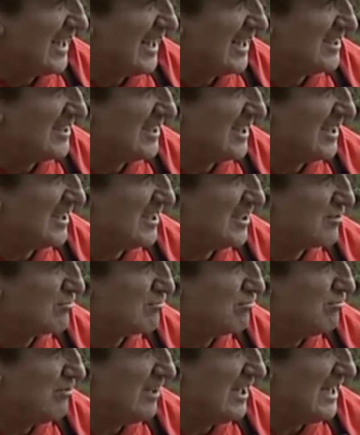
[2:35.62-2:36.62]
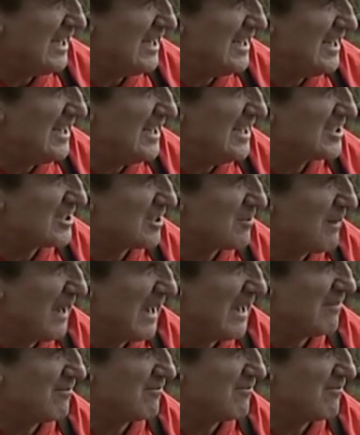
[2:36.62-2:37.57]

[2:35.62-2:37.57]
And it really is about